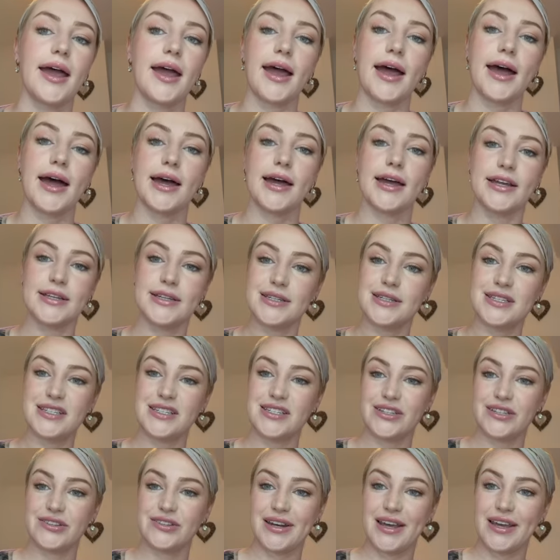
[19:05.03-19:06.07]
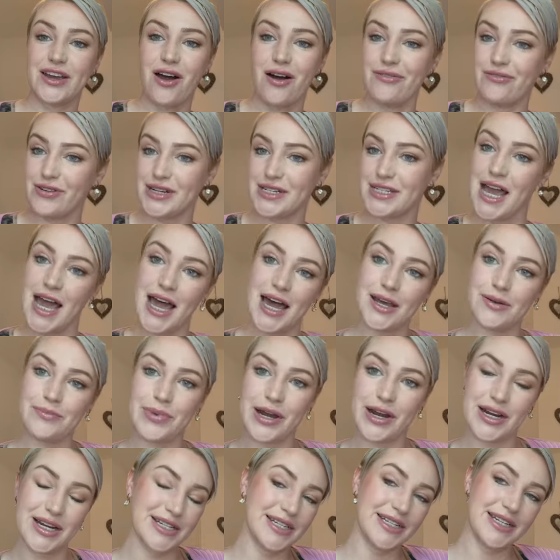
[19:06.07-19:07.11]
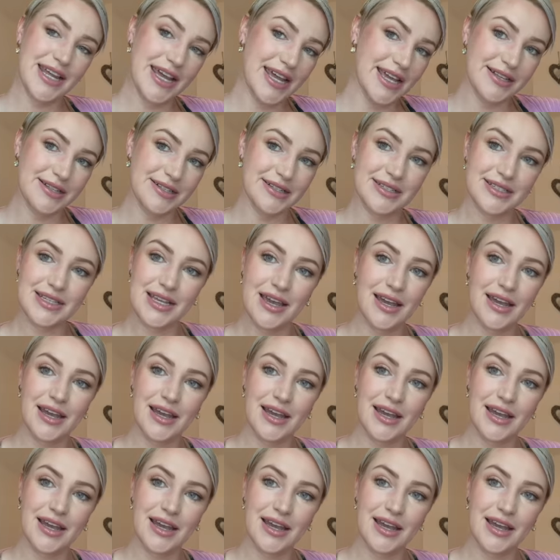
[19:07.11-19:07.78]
and do like offer a tan party, nails,